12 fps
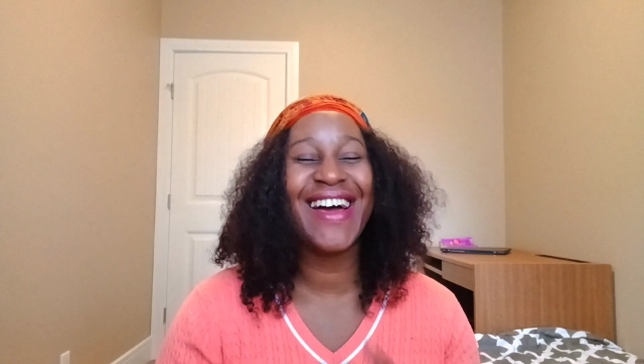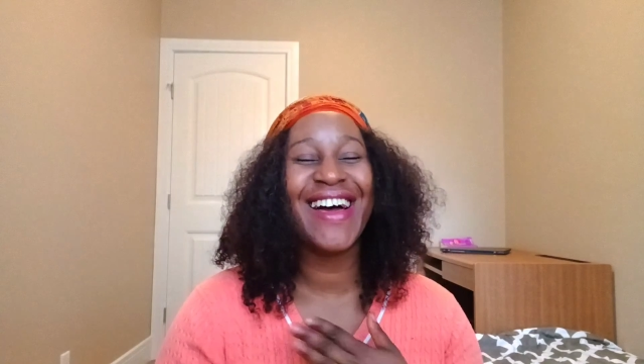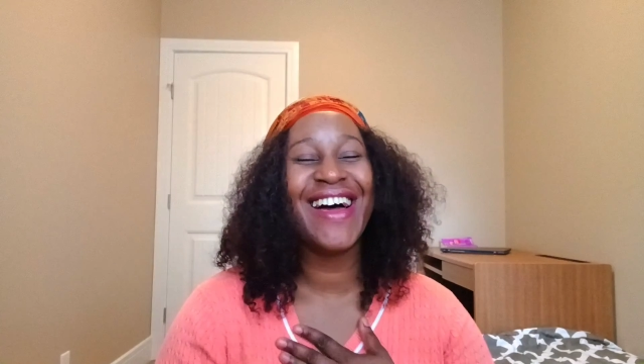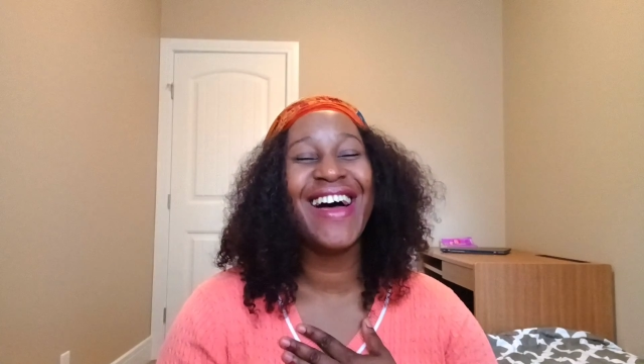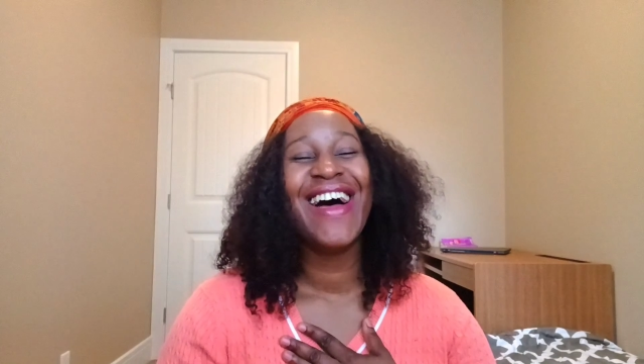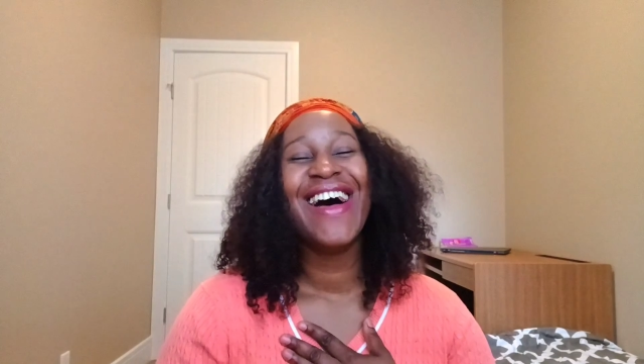
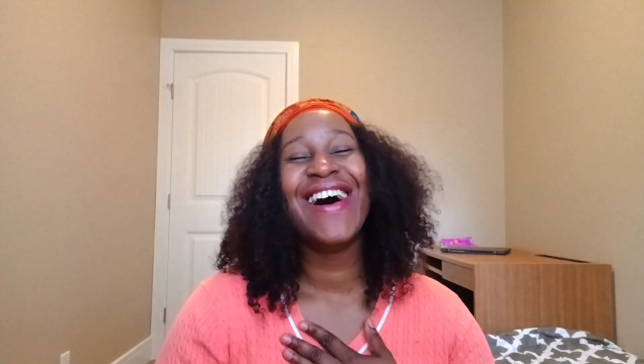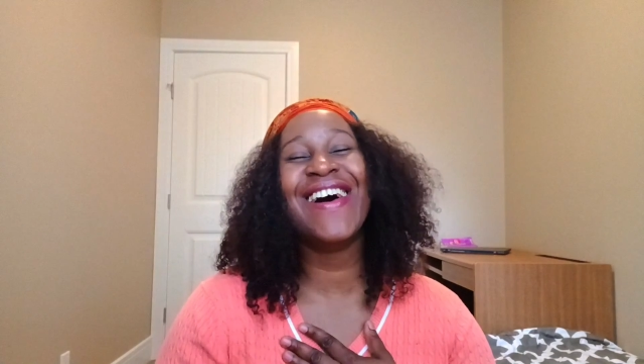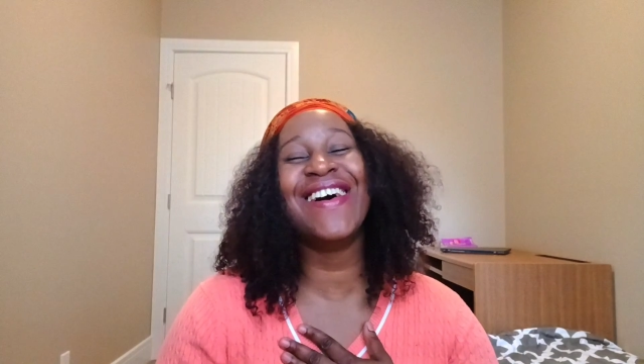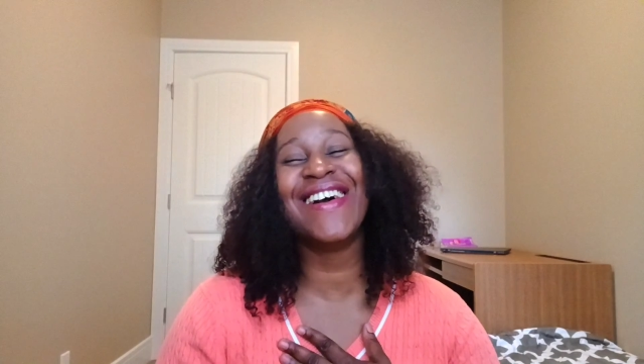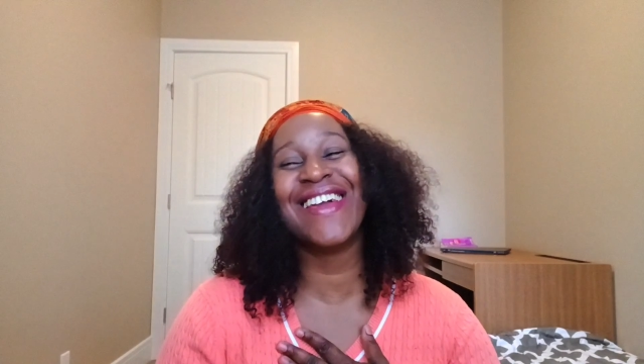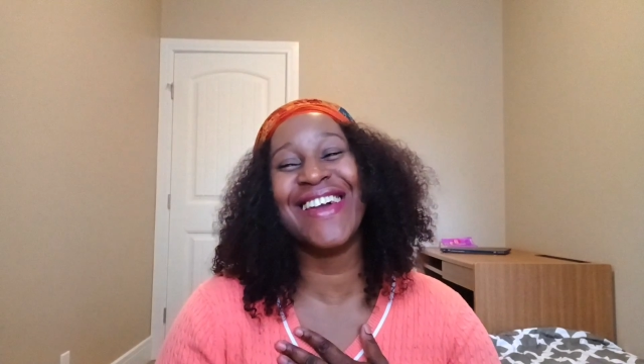
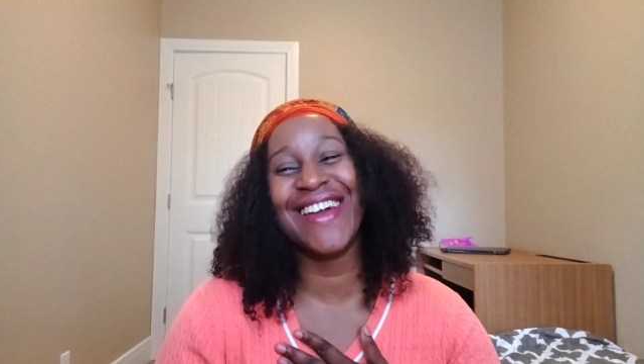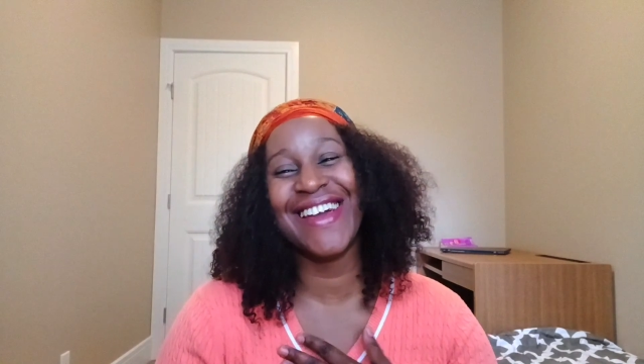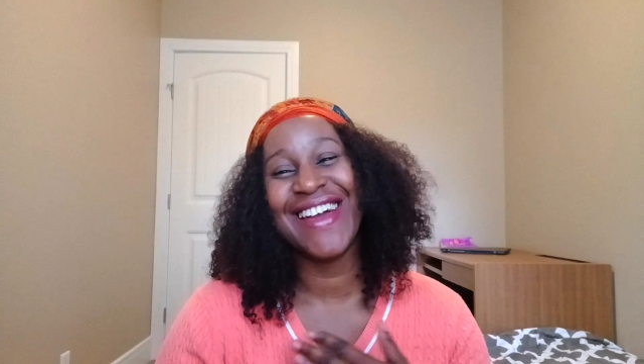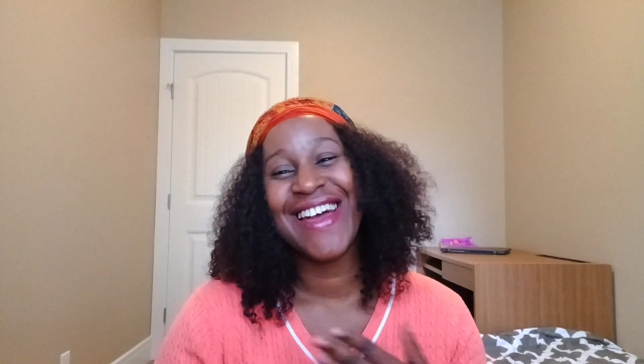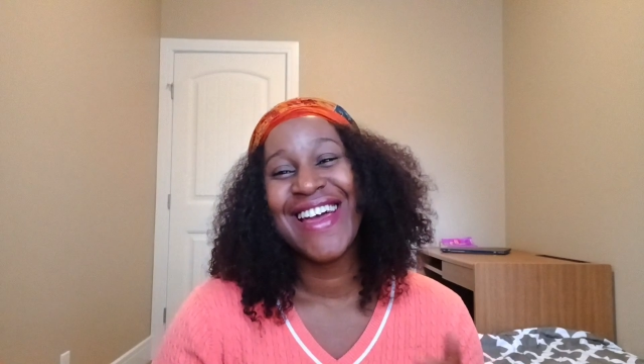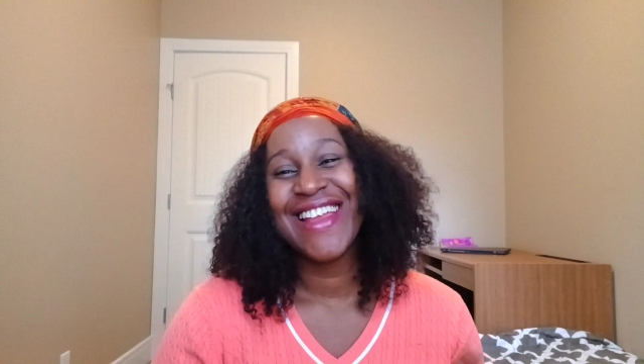
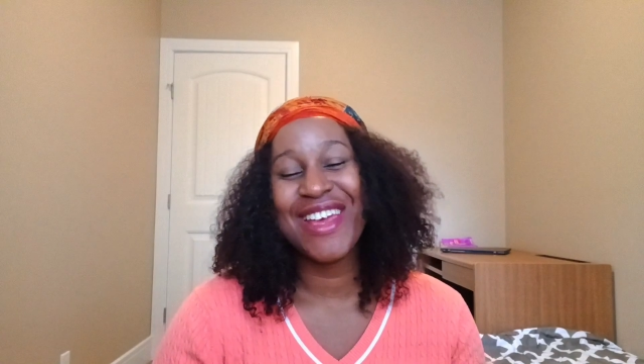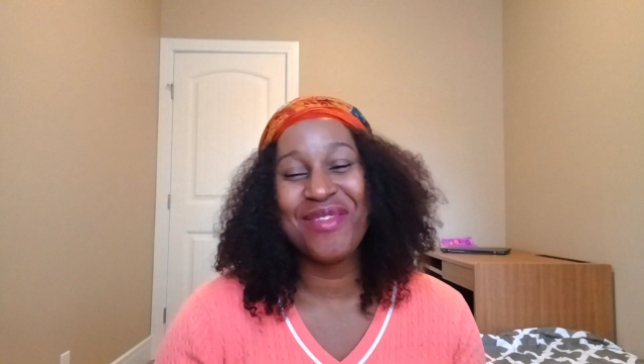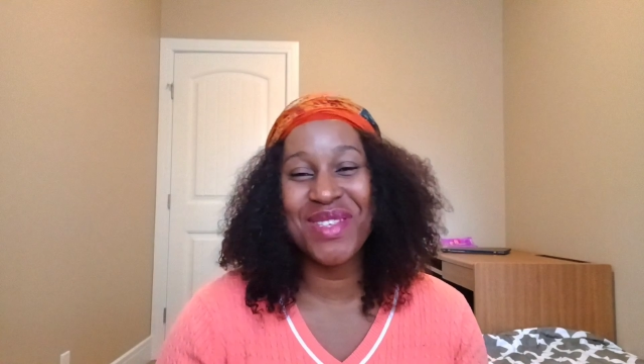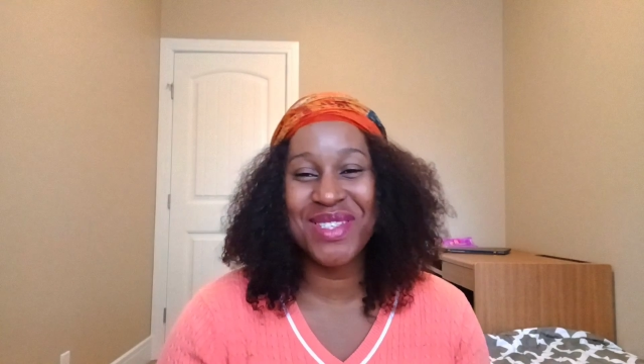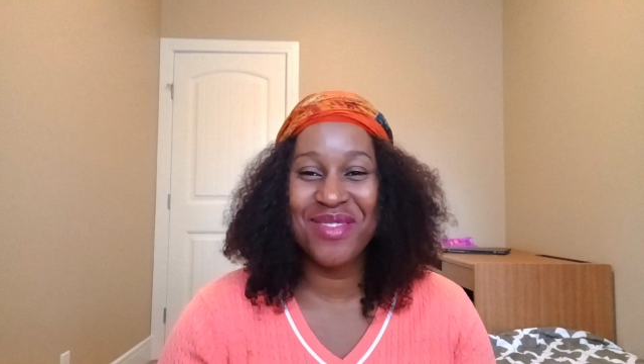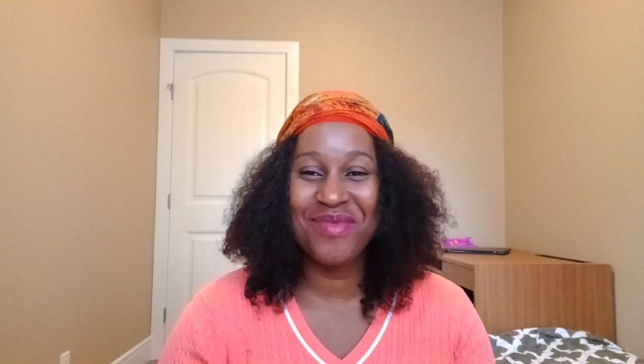Okay, let
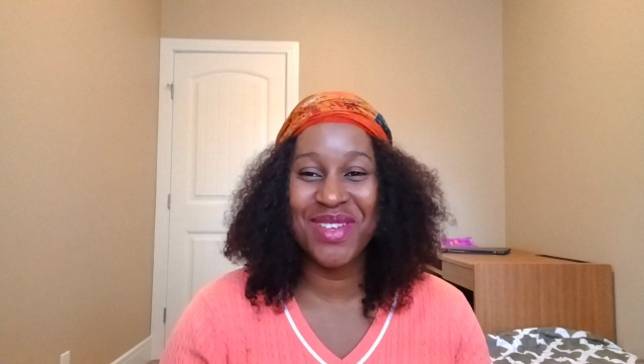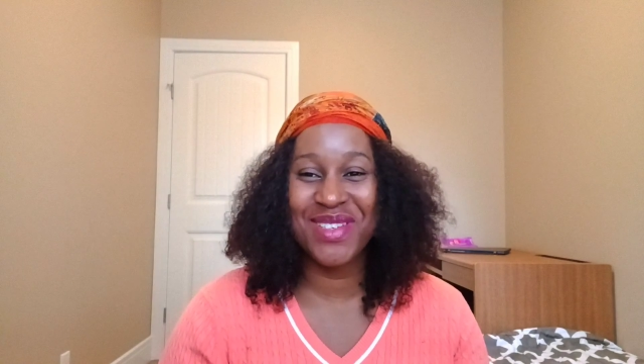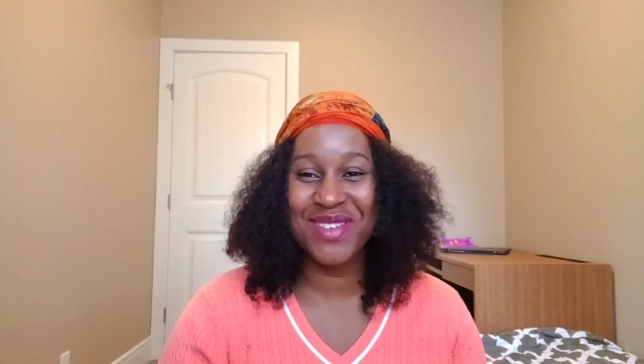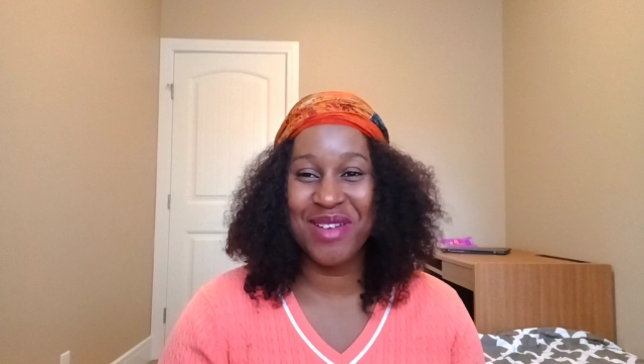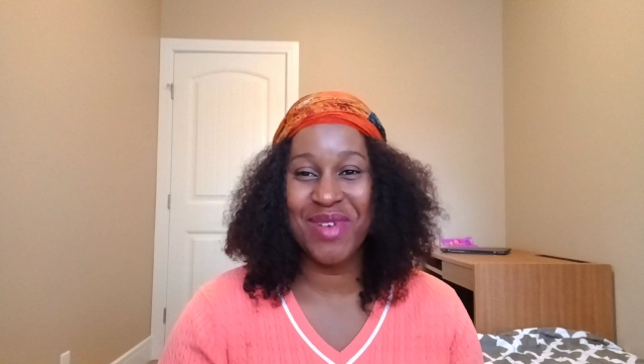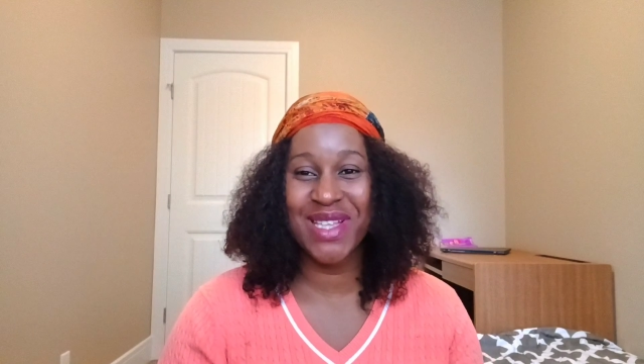me stop being
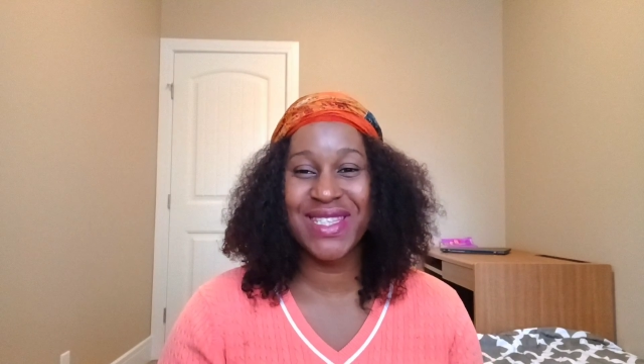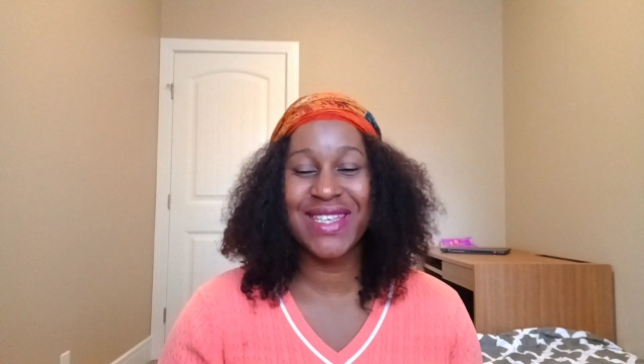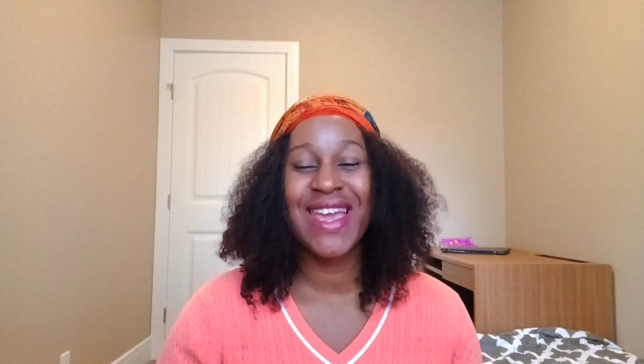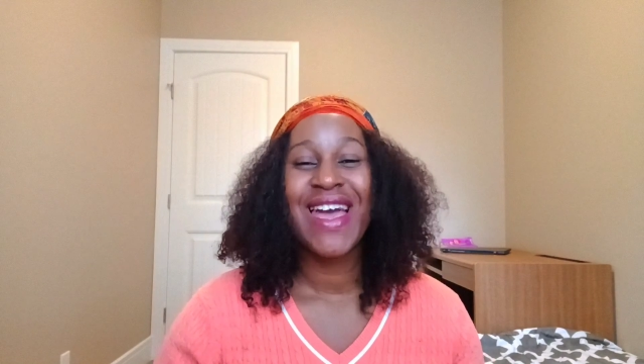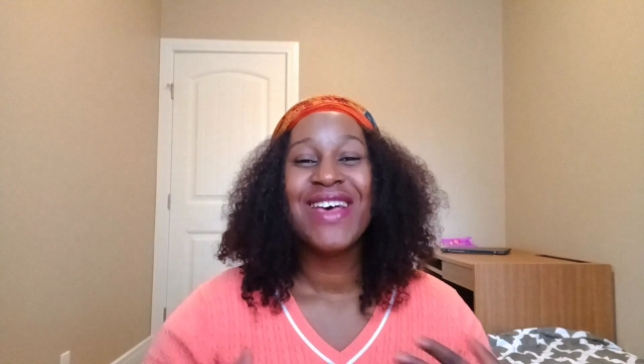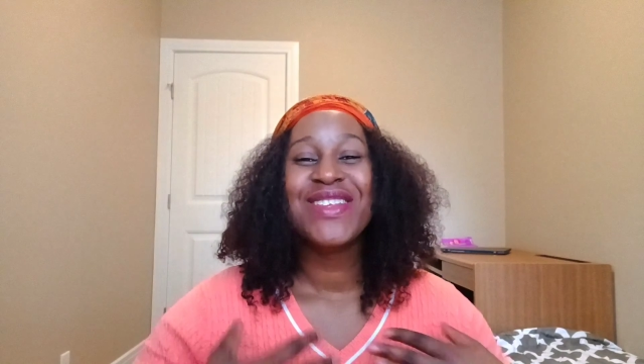dramatic.